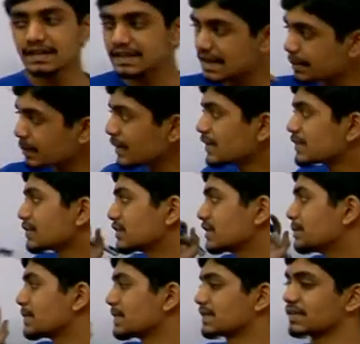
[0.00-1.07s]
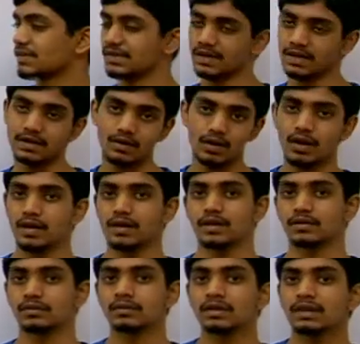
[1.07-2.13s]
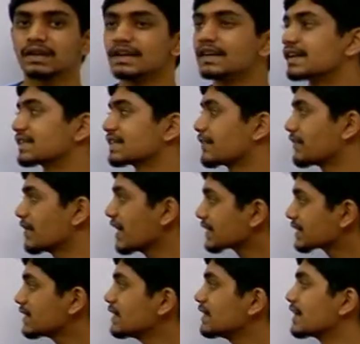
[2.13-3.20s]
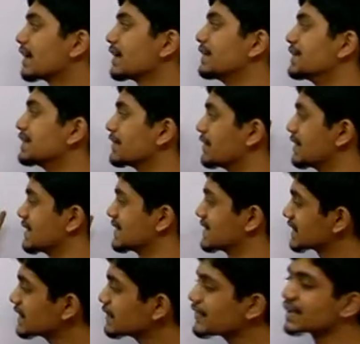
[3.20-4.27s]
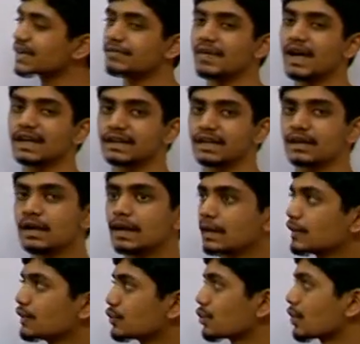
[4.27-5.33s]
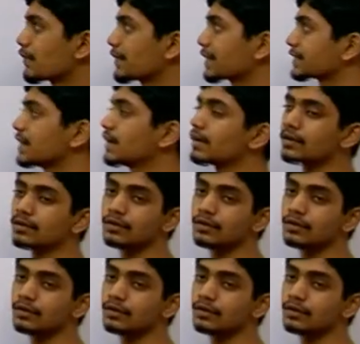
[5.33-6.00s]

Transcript: depends on the basicity order. It is a factor, it is a very significant factor to affect the